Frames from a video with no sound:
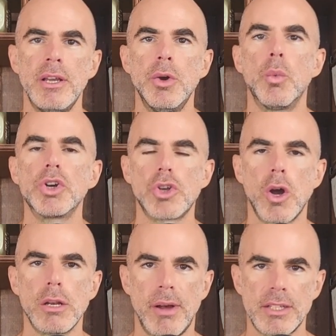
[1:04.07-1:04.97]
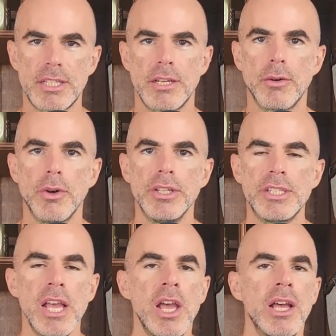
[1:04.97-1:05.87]
We're talking about steroids.
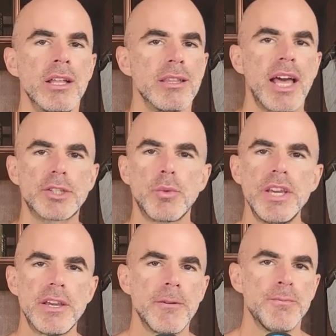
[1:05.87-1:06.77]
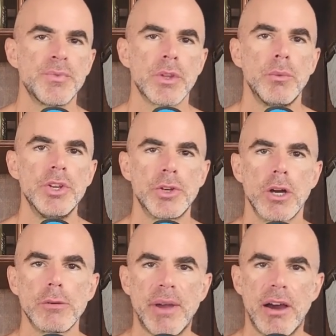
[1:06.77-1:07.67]
Last week, we
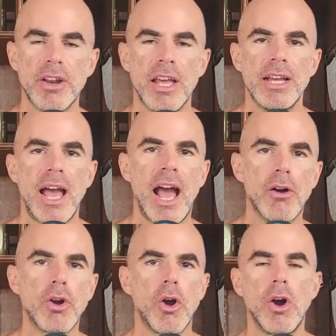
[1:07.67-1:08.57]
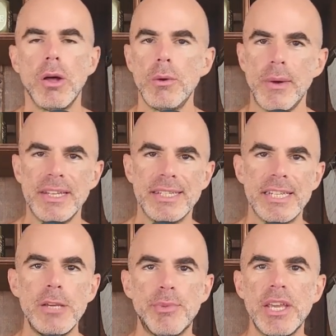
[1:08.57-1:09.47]
talked about alcohol, and we went
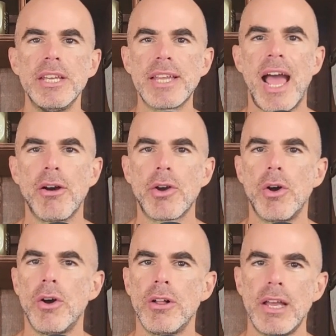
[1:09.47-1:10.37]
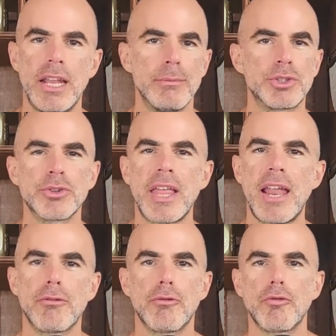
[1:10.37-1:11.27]
deep into alcohol, and I'm sure that
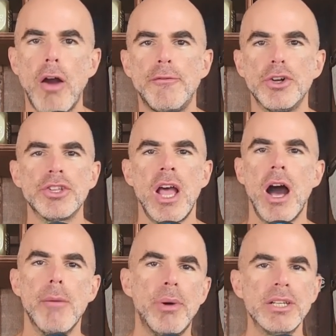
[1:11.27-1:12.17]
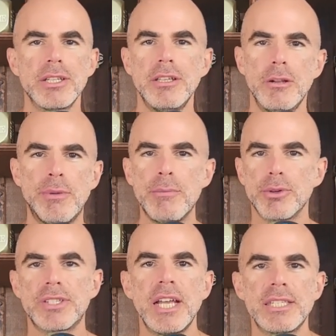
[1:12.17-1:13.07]
ruffled a bunch of little
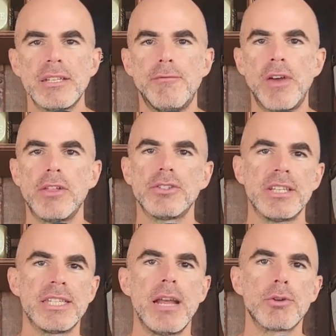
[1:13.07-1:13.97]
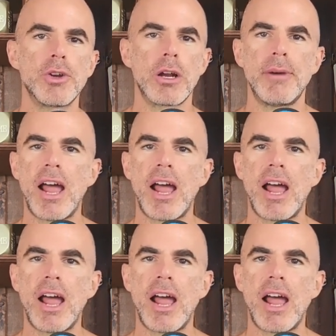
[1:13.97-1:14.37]
people's sensitive feathers, and today we're talking about